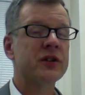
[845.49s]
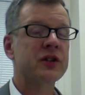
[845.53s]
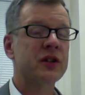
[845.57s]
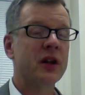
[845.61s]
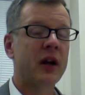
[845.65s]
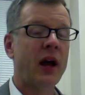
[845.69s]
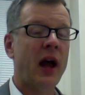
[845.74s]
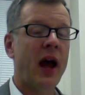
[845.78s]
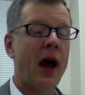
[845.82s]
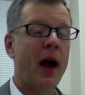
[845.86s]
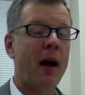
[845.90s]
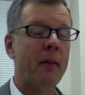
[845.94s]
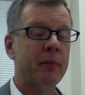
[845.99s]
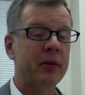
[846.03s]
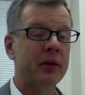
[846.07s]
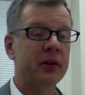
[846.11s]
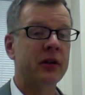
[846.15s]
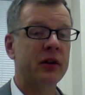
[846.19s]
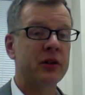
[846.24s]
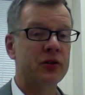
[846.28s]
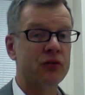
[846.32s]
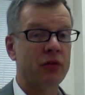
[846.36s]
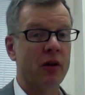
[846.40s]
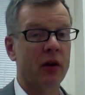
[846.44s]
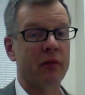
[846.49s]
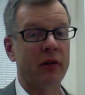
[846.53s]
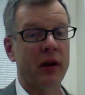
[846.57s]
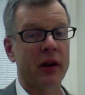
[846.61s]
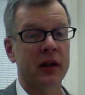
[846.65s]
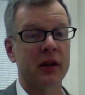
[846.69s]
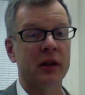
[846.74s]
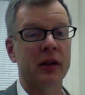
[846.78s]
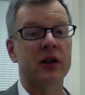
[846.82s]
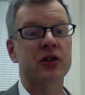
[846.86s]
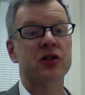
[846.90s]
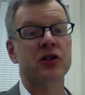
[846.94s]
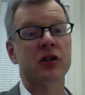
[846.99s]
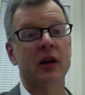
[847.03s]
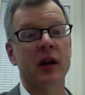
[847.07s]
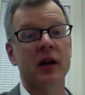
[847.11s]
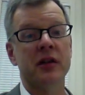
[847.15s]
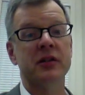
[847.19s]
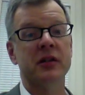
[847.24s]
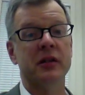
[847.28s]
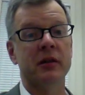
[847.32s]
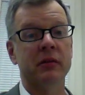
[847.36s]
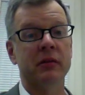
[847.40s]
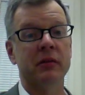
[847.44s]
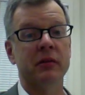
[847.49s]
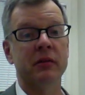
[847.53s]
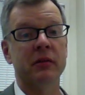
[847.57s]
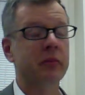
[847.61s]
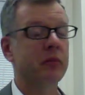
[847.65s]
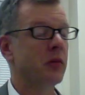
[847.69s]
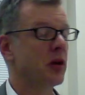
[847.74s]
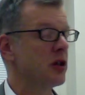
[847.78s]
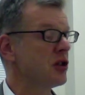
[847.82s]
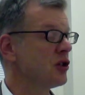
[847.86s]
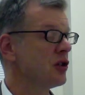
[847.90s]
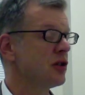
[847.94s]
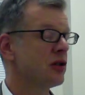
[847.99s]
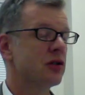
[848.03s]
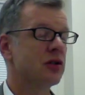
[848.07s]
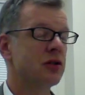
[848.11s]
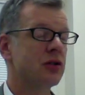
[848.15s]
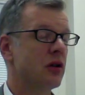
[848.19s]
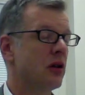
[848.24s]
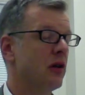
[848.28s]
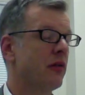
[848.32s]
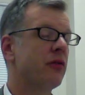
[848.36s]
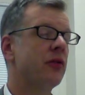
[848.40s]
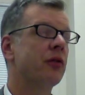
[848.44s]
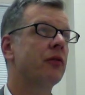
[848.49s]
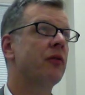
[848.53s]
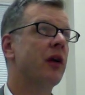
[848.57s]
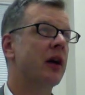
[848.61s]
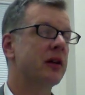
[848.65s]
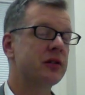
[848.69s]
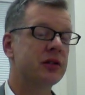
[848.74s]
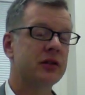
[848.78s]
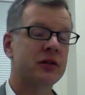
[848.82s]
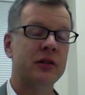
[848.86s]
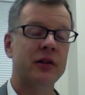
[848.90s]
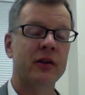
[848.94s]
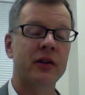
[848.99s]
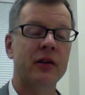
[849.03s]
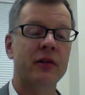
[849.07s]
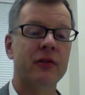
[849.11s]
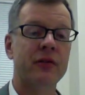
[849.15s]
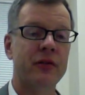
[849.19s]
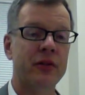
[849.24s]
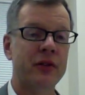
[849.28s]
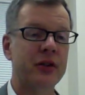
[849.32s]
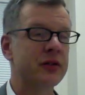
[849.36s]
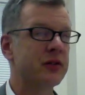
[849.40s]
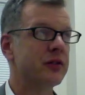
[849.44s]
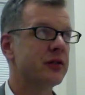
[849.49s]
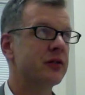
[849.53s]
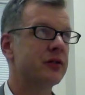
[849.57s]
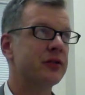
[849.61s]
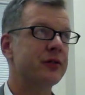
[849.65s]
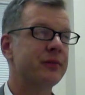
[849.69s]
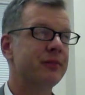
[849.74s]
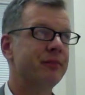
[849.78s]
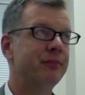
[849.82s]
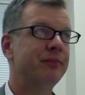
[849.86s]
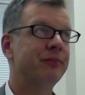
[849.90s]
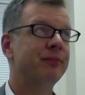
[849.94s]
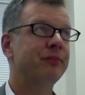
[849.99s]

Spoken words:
is going to happen in drug regulation, as in much of the rest of this